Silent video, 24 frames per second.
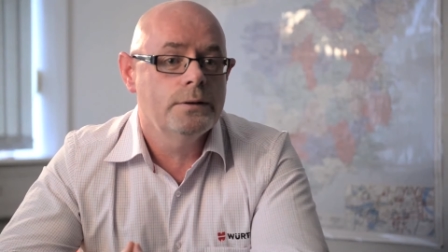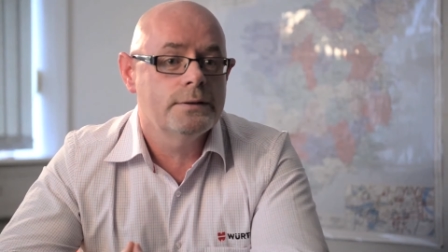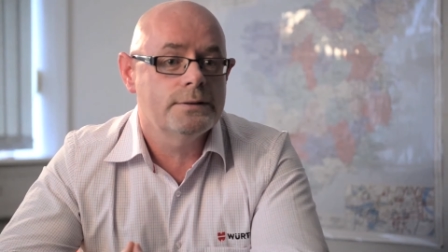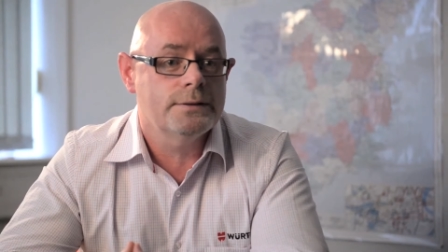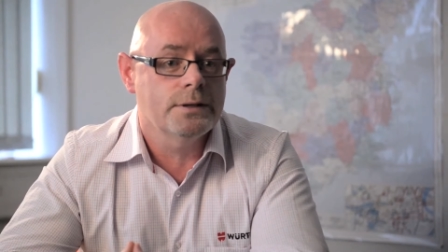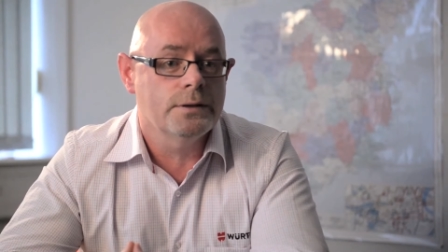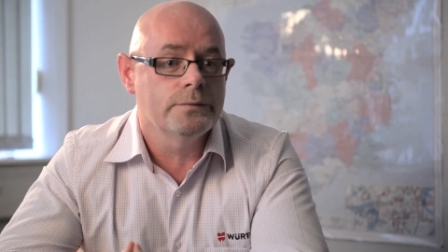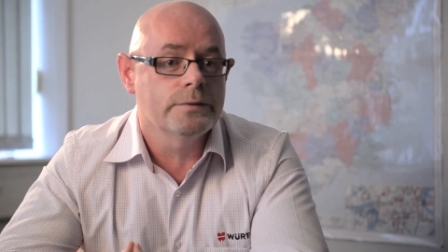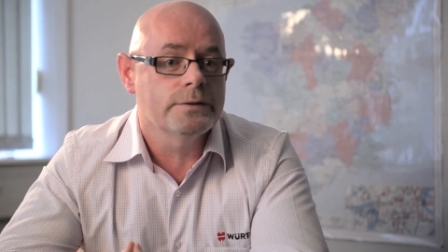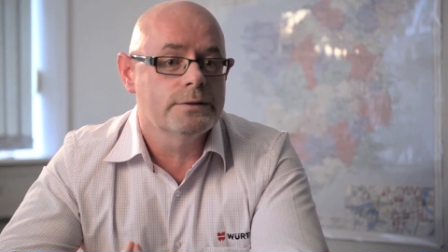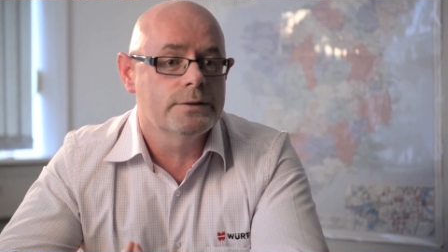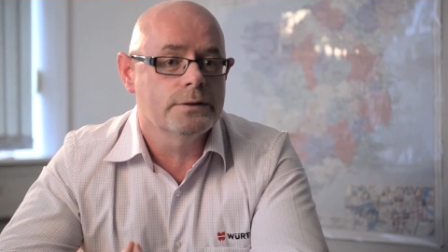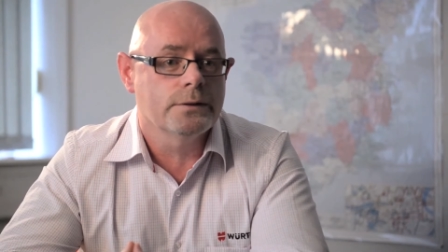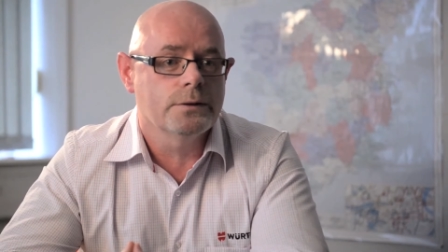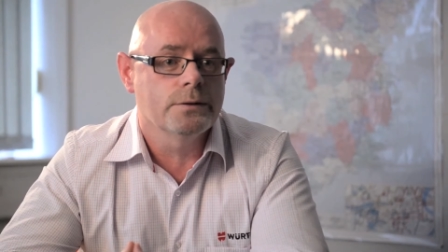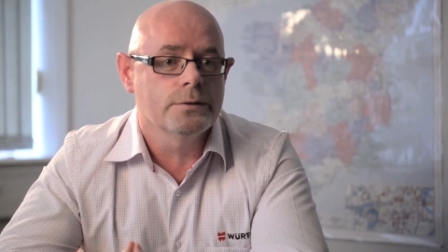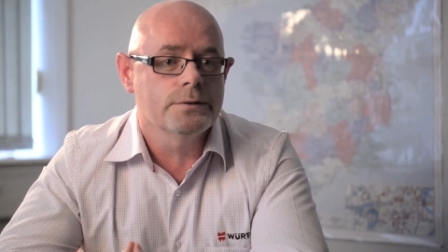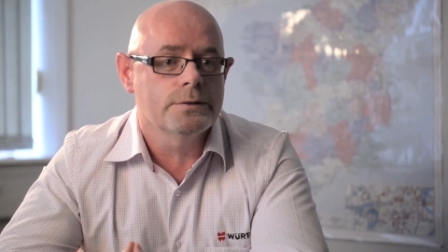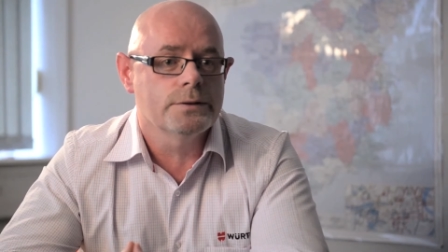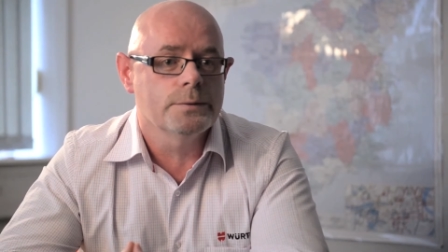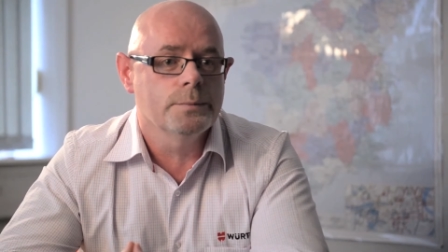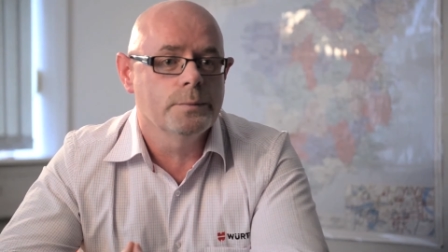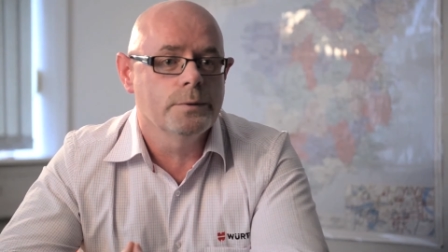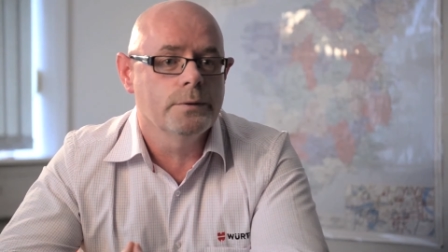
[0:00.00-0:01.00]
service to
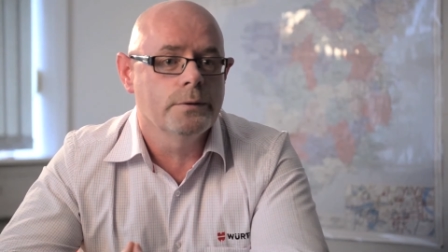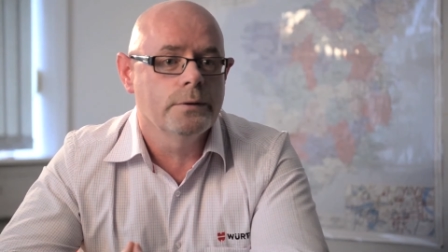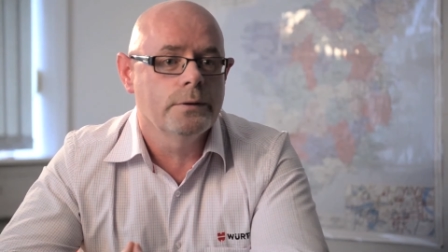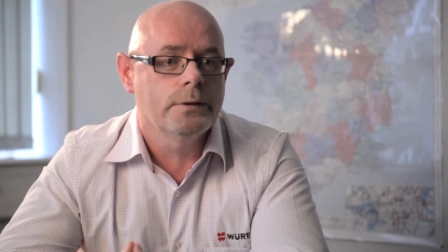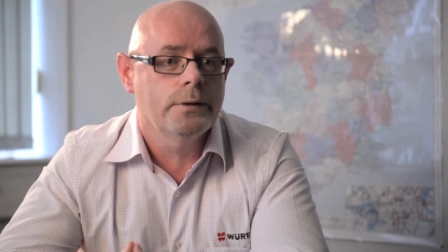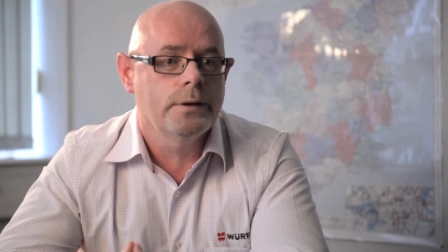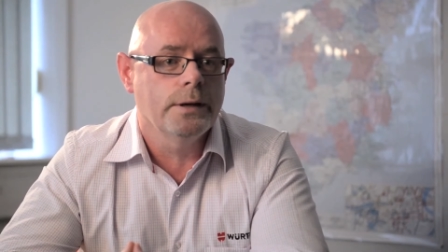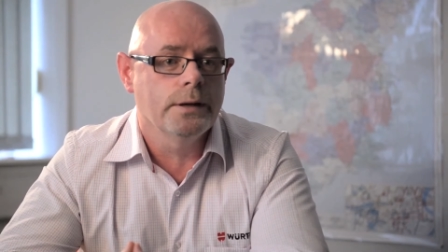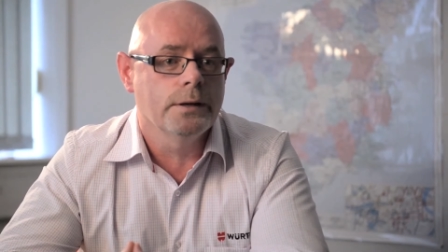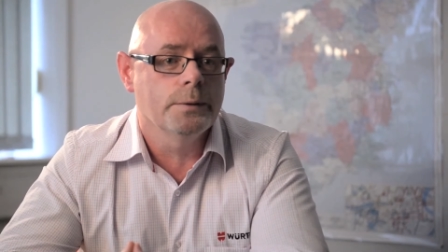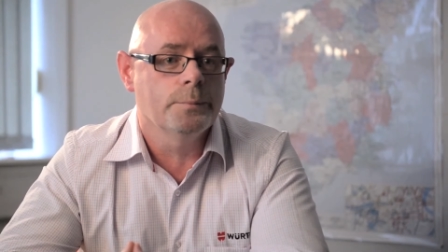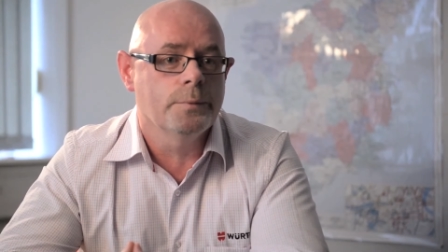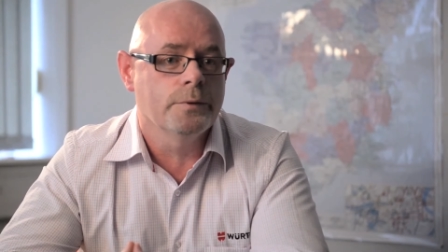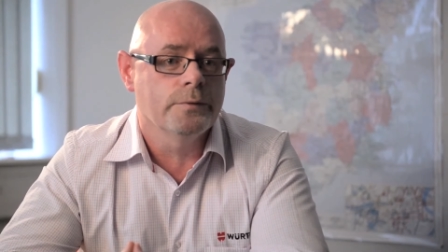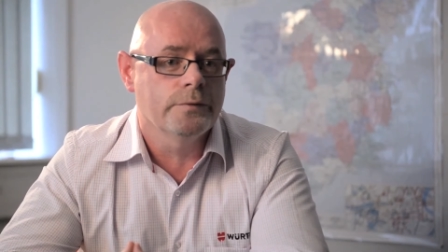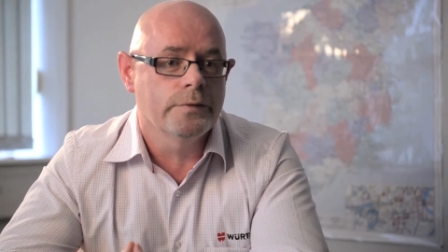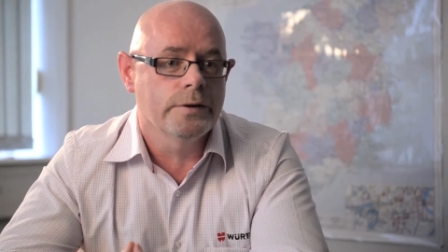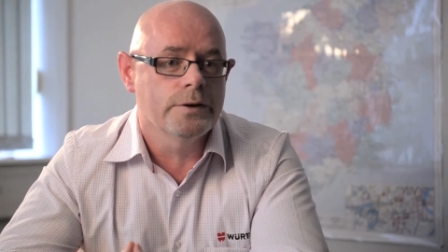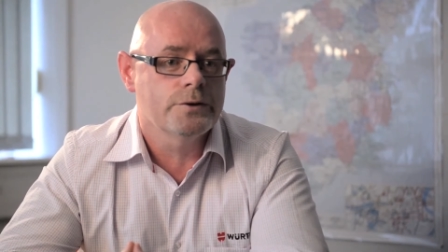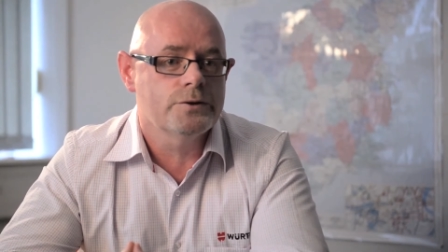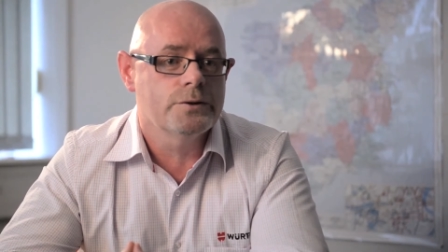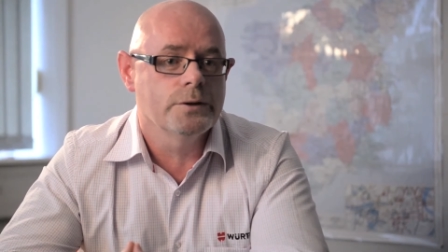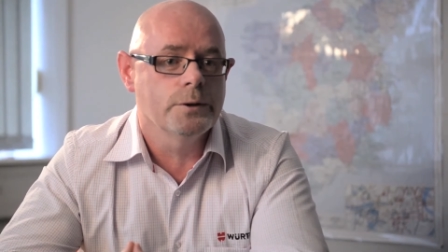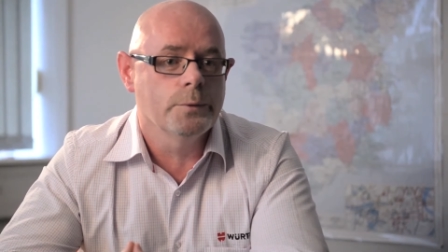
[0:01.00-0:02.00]
customer in the
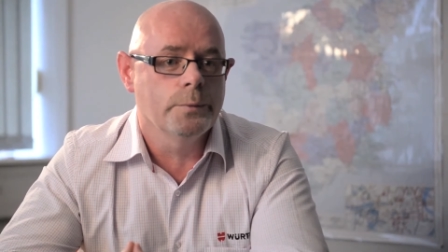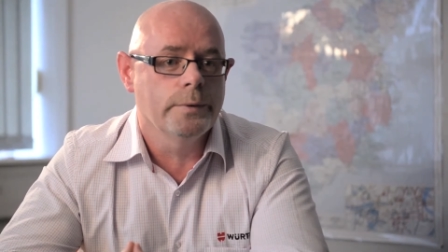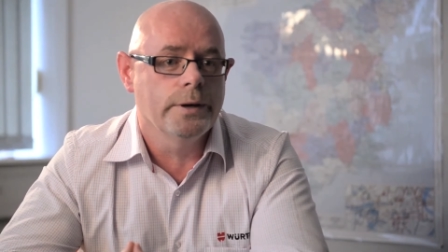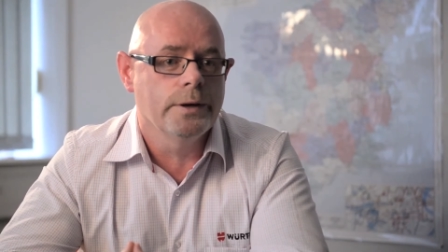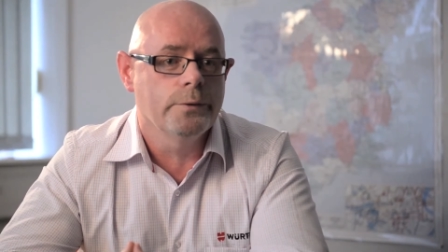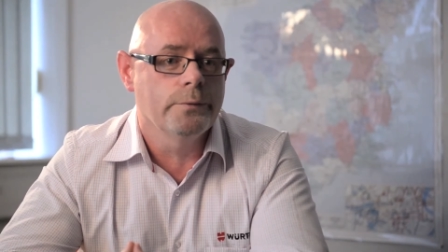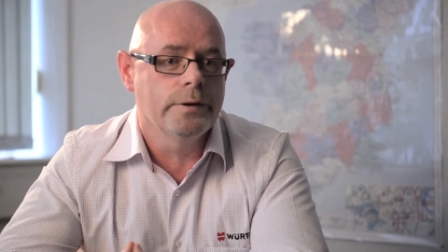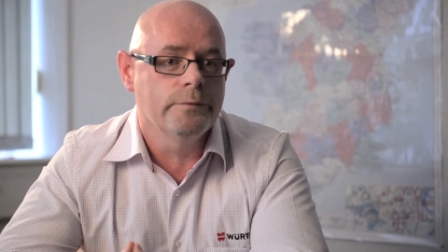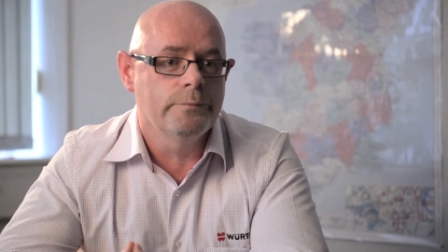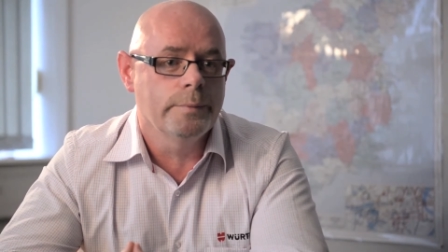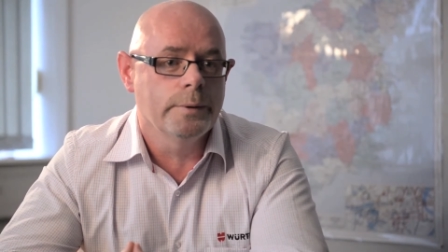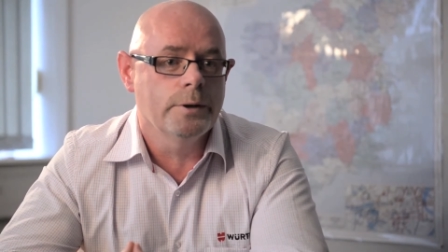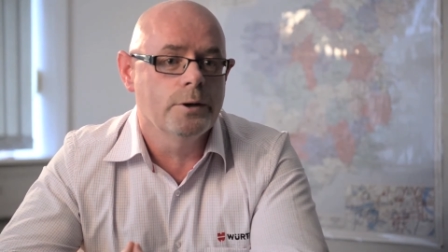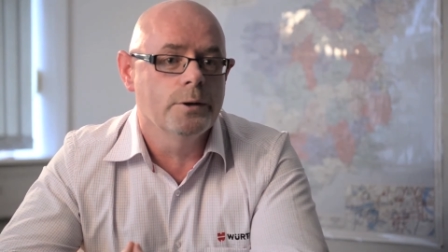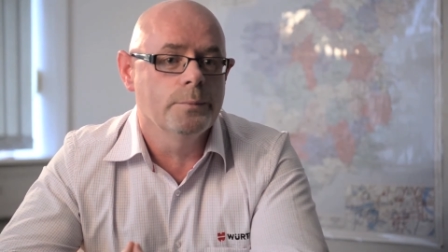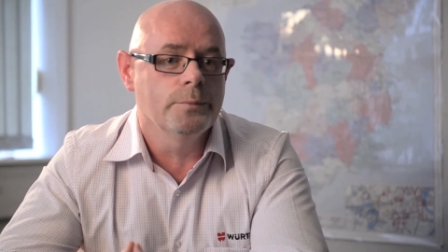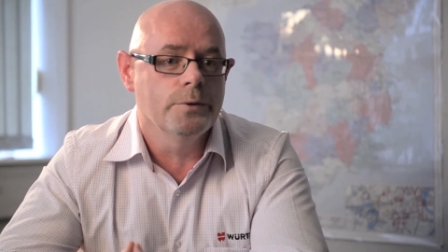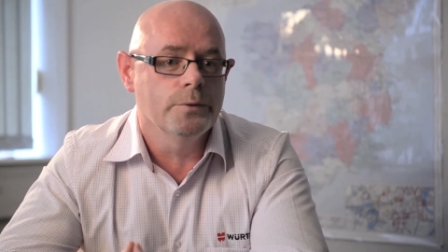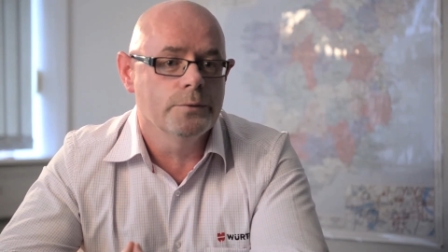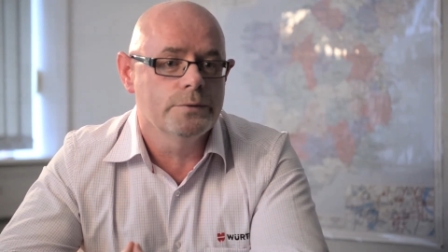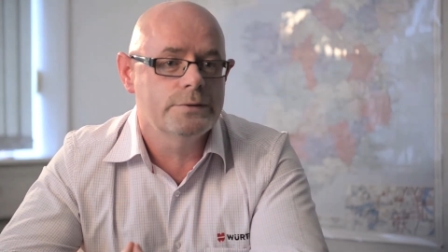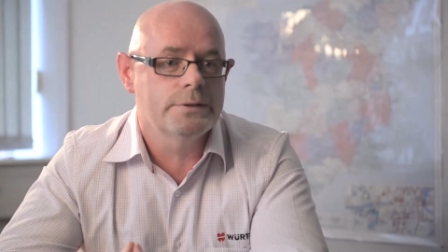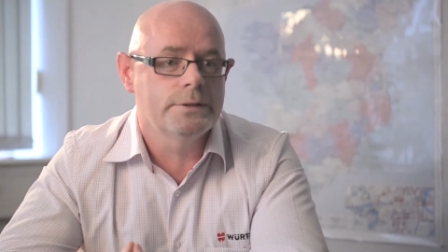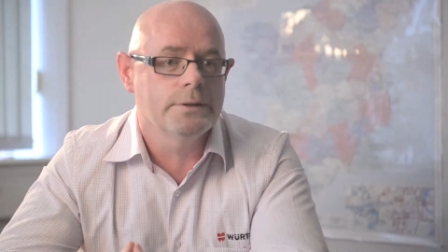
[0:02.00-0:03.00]
professional way we've
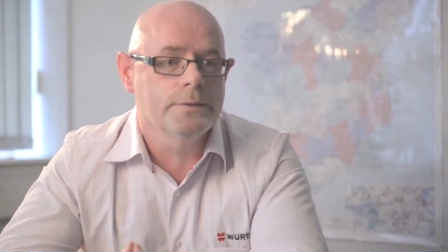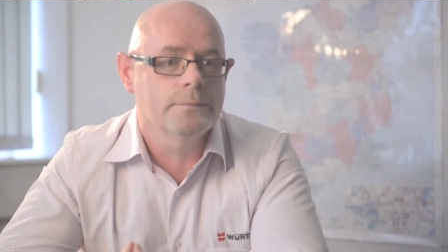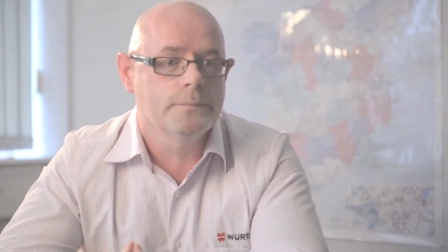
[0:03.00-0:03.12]
become used